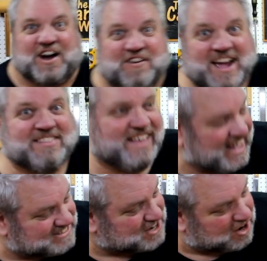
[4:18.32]
Alright, the
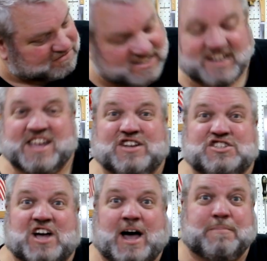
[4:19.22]
X-Carve did a
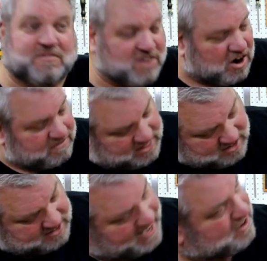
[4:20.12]
good job of carving
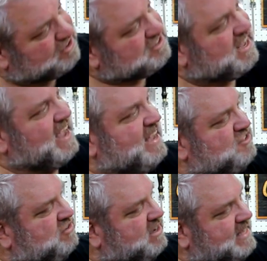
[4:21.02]
the letters
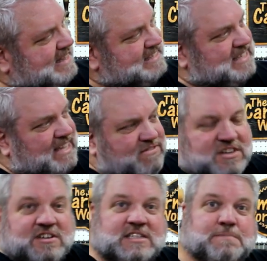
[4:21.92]
and drilling these
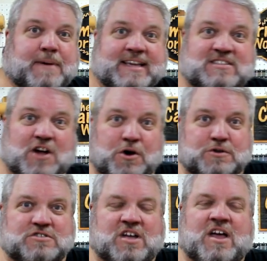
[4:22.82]
evenly spaced
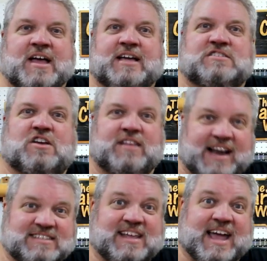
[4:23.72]
holes. So the
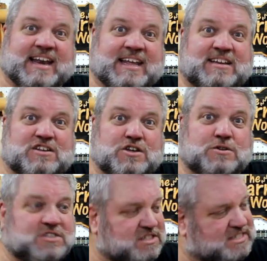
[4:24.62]
next thing I need to do
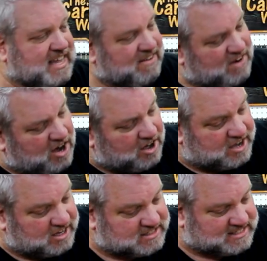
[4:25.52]
is just give it all
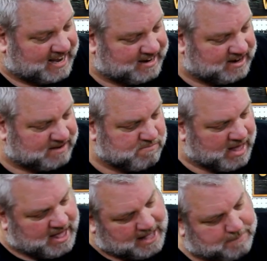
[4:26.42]
a good sanding.
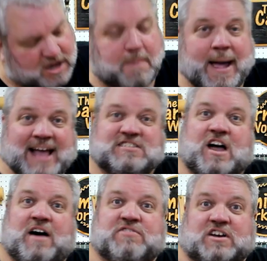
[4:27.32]
I'm going to mask
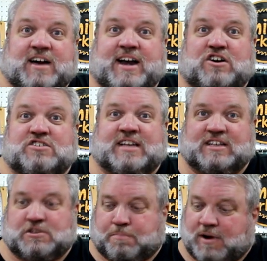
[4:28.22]
off the letters
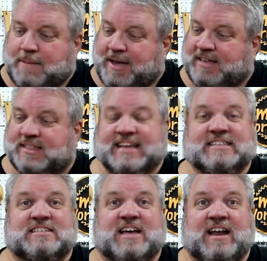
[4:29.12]
and spray paint the
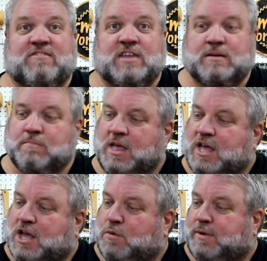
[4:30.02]
inside of them
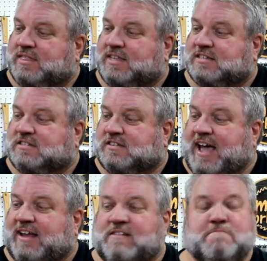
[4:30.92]
with this
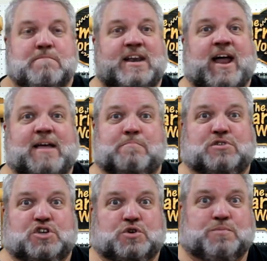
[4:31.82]
satin midnight
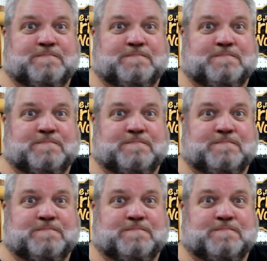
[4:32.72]
blue.